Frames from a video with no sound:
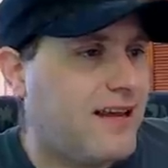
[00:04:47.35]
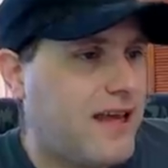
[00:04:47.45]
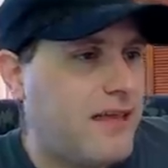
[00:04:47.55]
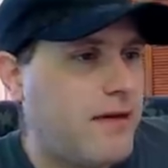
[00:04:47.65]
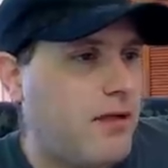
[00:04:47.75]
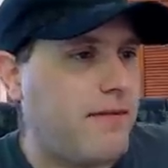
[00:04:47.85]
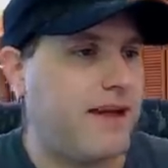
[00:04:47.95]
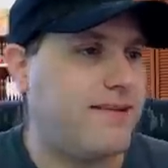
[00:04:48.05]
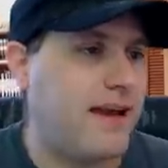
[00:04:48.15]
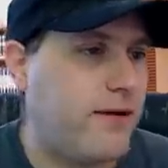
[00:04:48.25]
Email
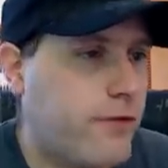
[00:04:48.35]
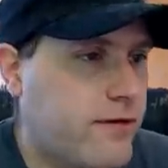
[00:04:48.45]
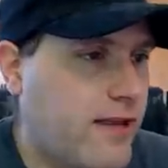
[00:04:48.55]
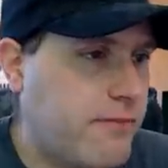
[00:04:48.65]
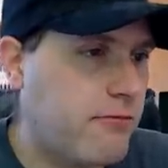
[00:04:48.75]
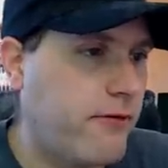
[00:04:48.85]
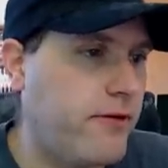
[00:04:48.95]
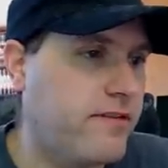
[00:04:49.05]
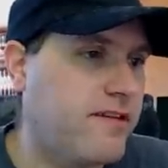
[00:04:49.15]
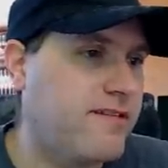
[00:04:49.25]
metadata, for example,
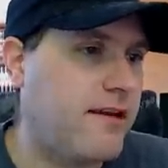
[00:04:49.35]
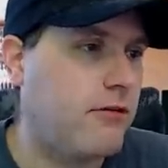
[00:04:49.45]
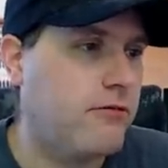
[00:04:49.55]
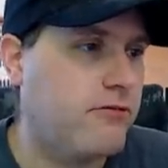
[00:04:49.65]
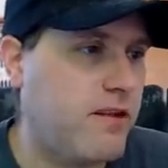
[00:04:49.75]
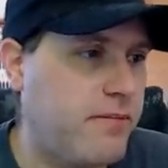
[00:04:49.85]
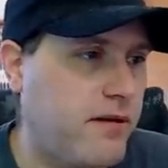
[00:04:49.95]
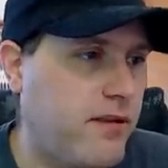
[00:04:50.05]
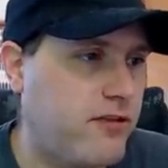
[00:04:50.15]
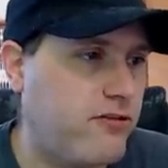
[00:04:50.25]
reveals the sender and
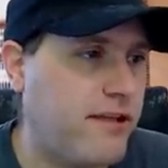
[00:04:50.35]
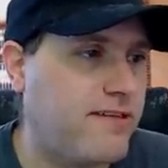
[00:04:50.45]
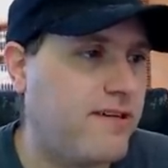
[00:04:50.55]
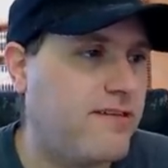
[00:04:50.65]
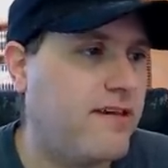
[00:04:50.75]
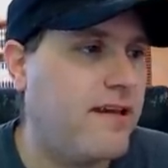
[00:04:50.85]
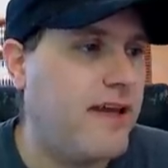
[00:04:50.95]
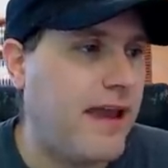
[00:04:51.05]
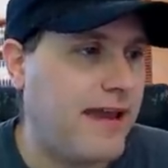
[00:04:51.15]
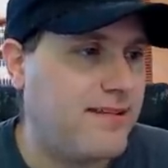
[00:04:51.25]
recipient of addresses
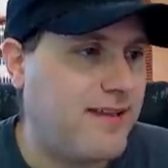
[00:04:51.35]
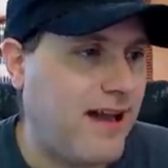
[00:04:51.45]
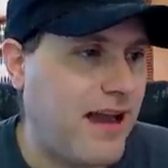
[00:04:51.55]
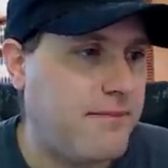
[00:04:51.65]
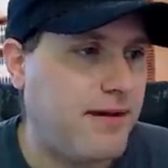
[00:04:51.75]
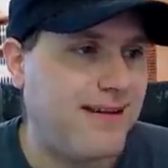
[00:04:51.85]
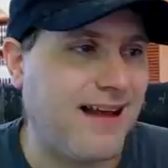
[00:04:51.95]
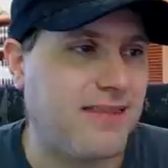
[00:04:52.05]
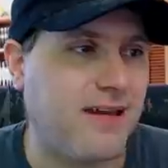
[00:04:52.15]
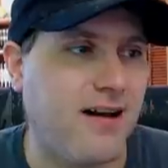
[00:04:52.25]
and time, but
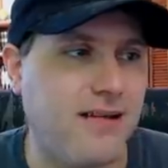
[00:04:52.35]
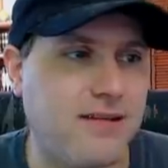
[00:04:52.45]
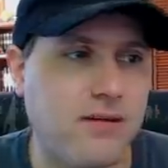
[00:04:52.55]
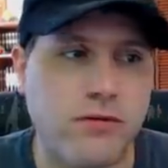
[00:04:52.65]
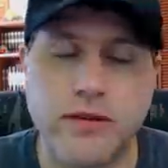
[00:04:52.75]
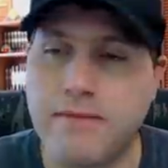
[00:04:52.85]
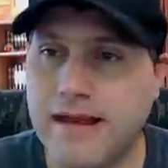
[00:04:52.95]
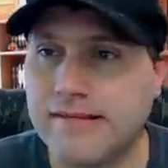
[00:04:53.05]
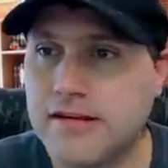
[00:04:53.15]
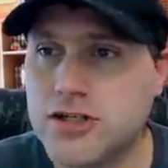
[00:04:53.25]
not the content or the
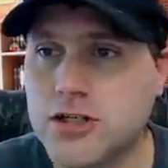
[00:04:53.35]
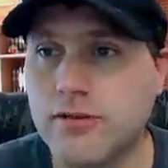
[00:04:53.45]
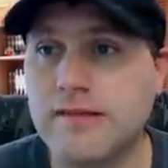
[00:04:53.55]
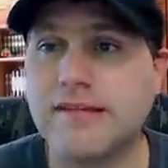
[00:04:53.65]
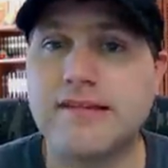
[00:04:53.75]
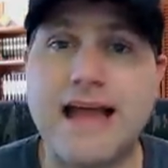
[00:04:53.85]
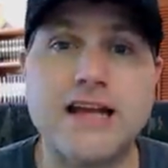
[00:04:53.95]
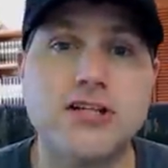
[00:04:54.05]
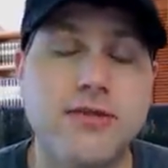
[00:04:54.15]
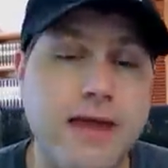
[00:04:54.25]
message. So this is
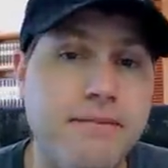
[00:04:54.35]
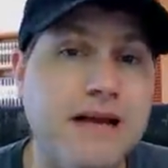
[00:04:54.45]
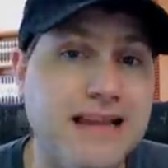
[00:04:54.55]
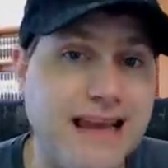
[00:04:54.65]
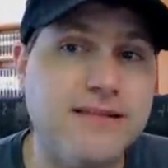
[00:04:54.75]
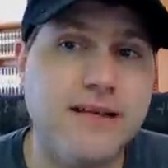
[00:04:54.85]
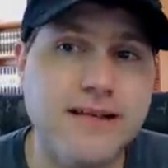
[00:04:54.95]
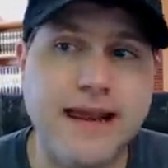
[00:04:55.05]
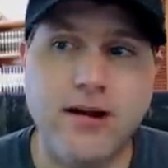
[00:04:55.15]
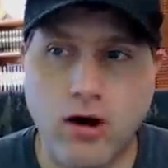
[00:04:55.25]
actually them collecting
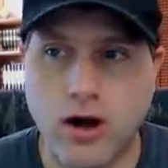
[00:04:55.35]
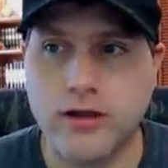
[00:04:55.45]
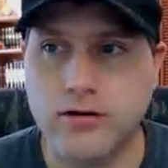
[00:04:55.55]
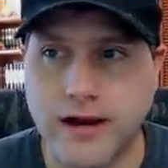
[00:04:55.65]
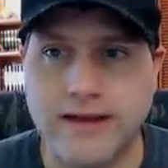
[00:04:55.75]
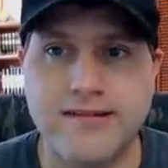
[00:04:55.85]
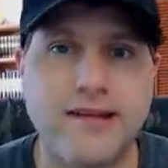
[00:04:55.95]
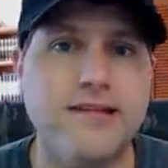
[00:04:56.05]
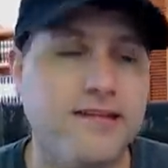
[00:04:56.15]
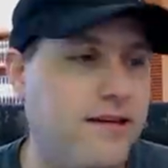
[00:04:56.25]
data on United
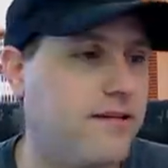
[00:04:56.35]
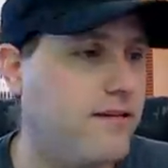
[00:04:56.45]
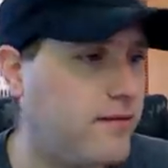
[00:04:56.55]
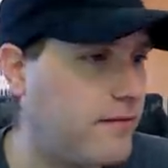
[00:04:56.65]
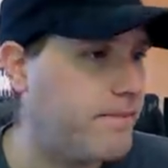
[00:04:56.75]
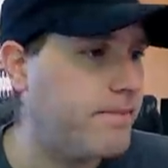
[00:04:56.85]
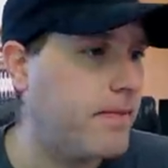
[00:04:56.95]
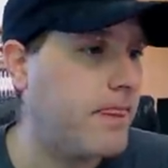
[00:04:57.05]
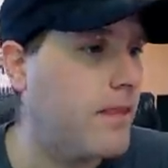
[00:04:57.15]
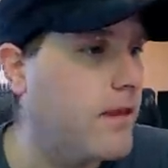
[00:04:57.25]
States citizens.
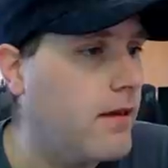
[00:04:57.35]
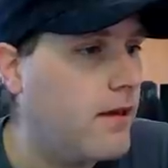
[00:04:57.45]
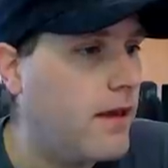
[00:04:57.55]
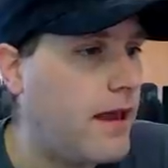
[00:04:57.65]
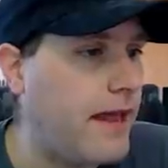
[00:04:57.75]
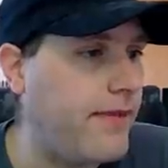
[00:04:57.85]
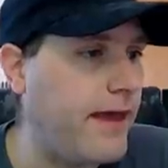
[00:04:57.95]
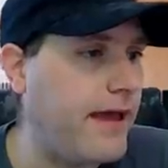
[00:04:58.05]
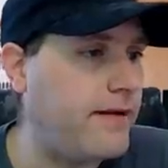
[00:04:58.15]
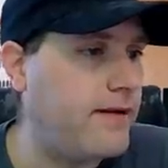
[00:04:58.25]
And
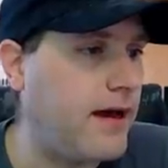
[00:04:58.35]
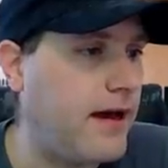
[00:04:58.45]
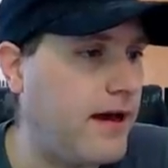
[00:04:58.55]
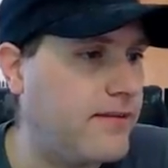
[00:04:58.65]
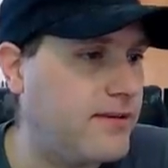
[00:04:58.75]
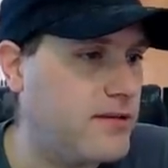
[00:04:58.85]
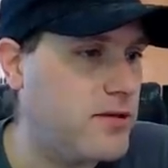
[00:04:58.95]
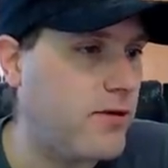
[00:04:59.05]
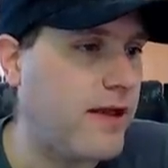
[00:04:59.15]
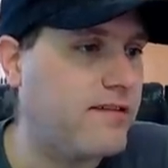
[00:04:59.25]
then uh, until
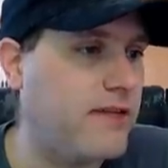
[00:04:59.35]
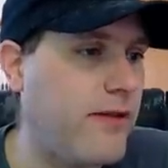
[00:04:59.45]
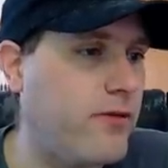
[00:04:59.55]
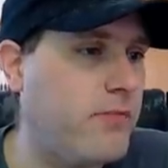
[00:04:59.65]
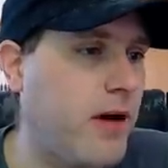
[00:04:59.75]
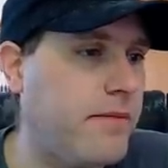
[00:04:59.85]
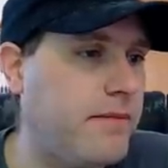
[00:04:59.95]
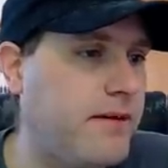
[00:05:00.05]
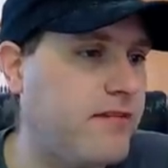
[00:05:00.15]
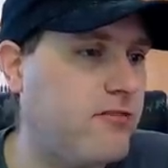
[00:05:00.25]
2011, Obama
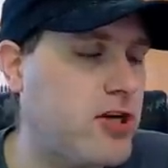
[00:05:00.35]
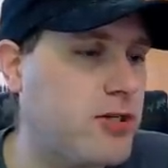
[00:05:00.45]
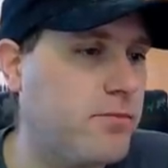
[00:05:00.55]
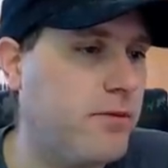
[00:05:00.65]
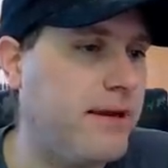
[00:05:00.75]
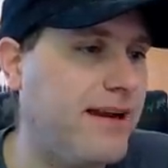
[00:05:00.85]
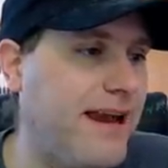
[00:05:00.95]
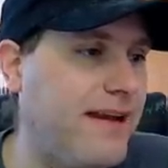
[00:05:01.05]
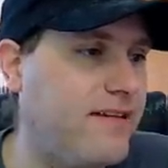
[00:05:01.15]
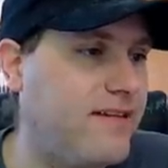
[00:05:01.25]
administration permitted
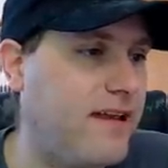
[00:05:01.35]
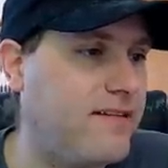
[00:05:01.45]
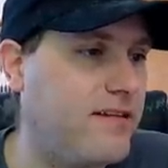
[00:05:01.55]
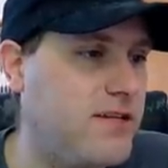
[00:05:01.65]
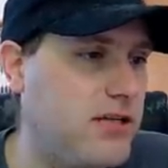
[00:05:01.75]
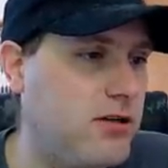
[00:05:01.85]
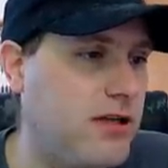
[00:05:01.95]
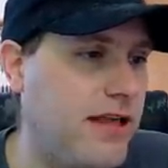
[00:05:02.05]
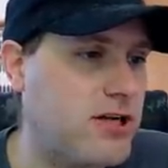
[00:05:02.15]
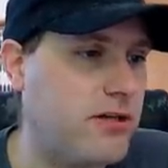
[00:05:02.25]
NSA's continued
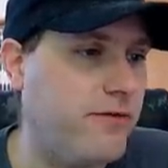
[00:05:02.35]
collection of